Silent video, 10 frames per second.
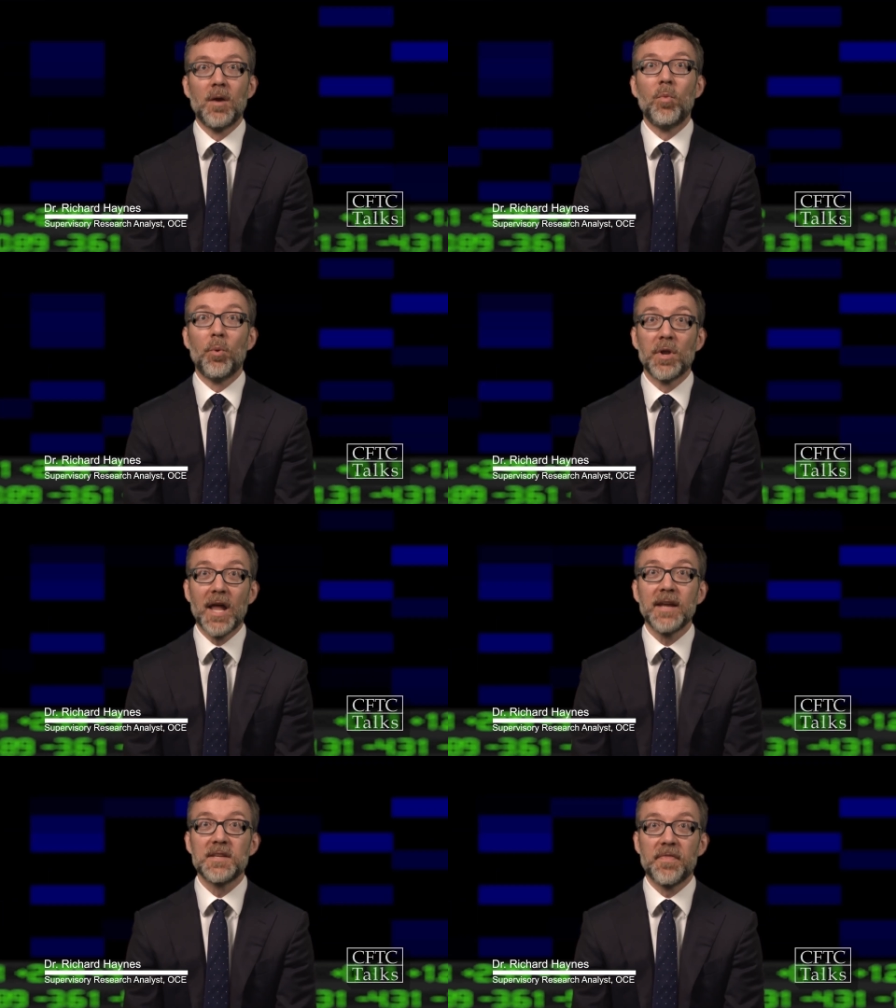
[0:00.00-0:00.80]
We would
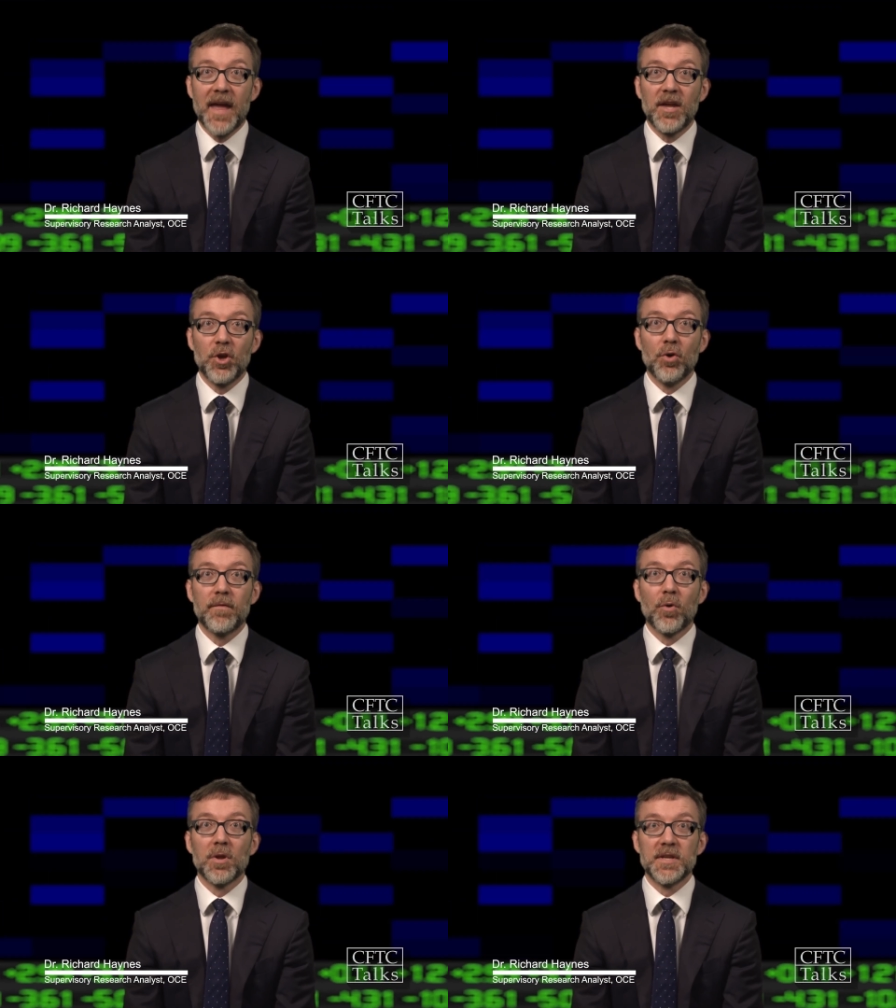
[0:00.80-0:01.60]
like to thank you
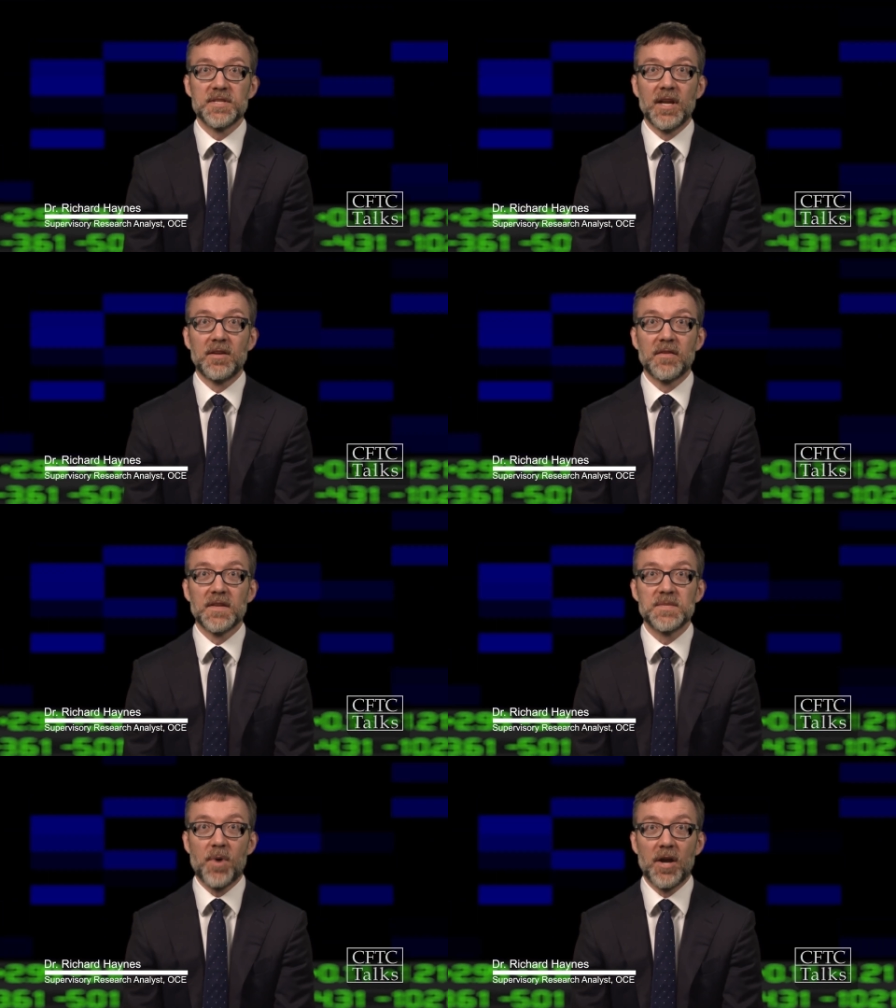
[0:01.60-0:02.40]
for listening to
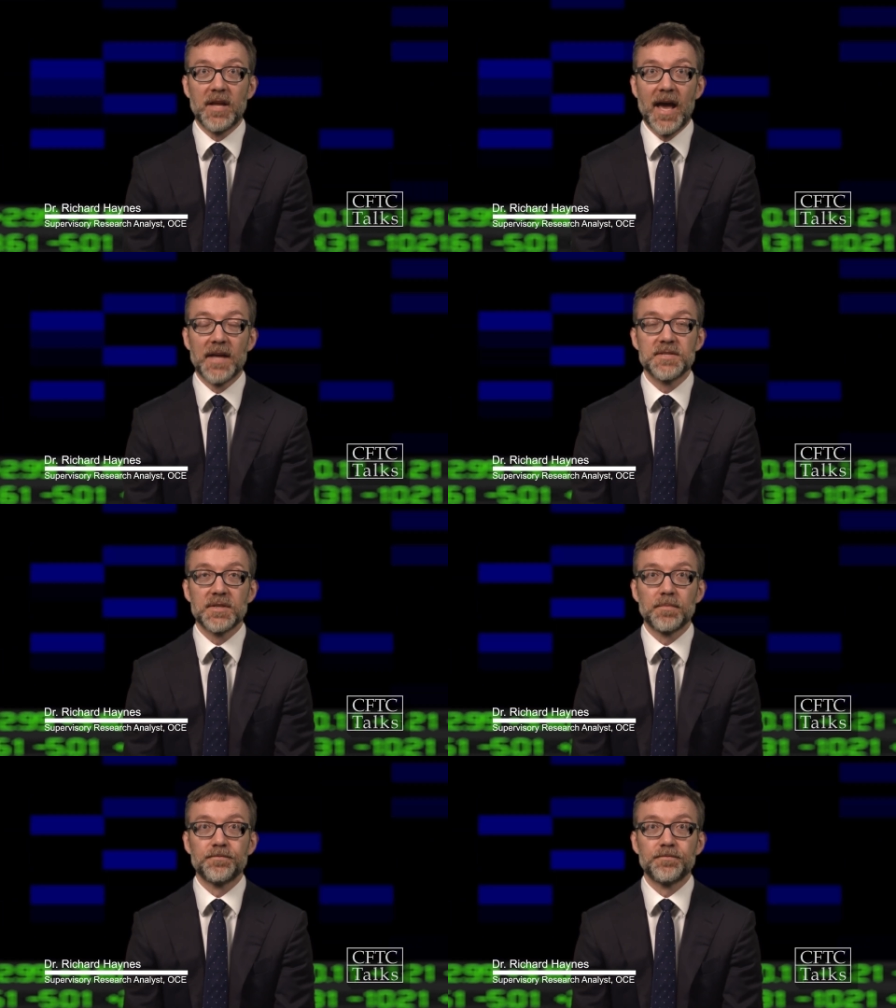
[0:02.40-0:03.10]
this podcast.